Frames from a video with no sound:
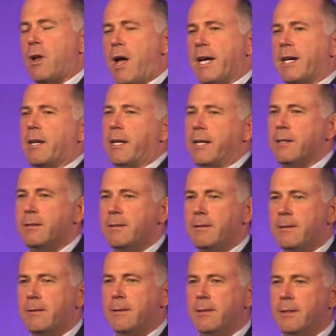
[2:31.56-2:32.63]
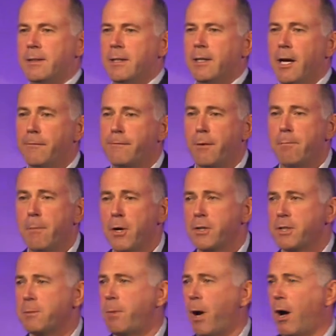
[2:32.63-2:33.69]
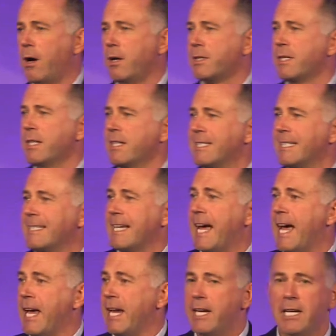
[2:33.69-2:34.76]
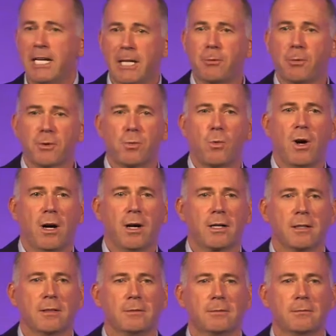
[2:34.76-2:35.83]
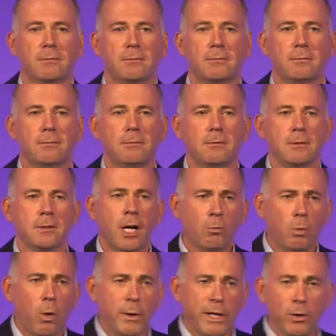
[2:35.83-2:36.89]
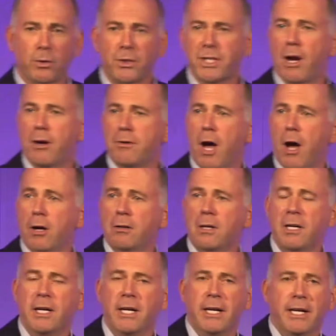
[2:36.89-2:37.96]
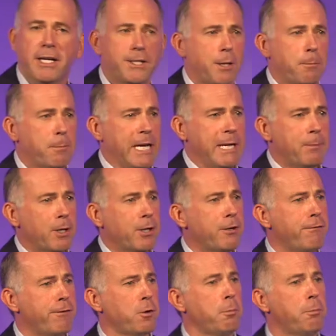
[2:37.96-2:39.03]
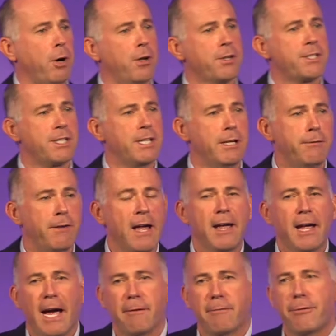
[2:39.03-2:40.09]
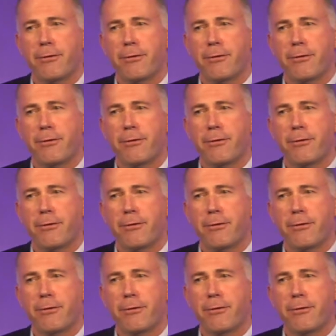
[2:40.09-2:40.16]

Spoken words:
likely. And for most part, today equals work. And what we also know is that people who feel positive have